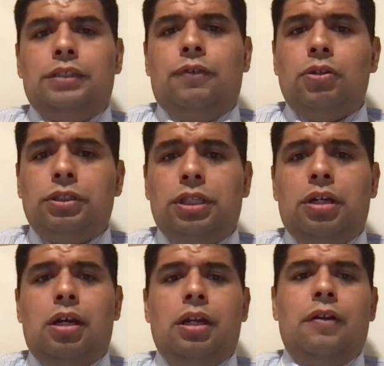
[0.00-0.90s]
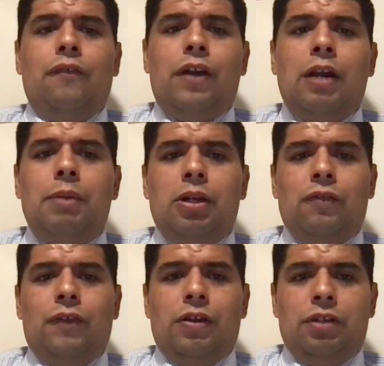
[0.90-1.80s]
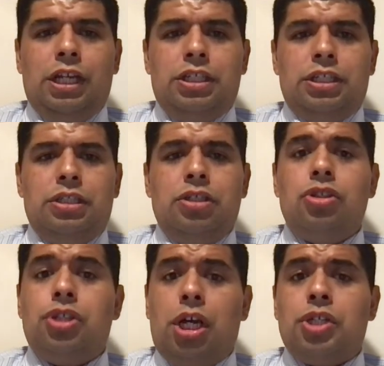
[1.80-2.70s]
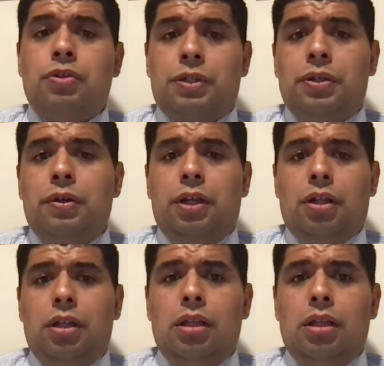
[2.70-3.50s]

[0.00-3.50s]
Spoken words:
focusing on an environmental foundation, Joshua Turiel,